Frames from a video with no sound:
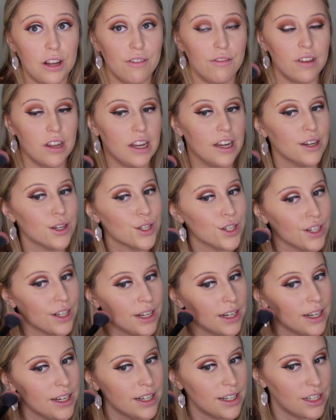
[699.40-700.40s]
finish
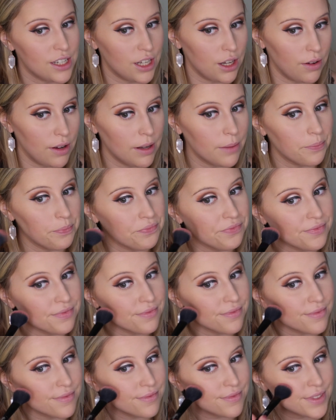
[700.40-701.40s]
to it.
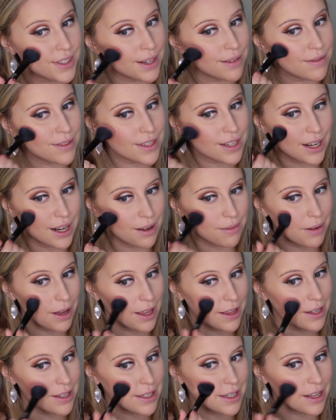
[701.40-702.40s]
So I'm just going to
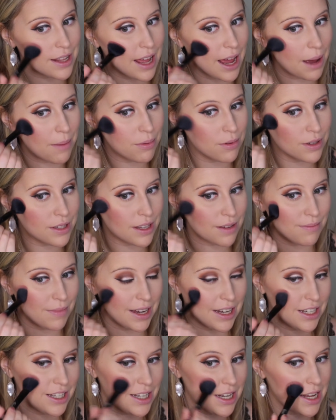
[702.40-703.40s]
apply this to the apples of
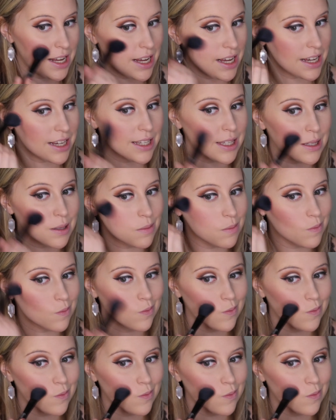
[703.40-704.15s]
my cheeks.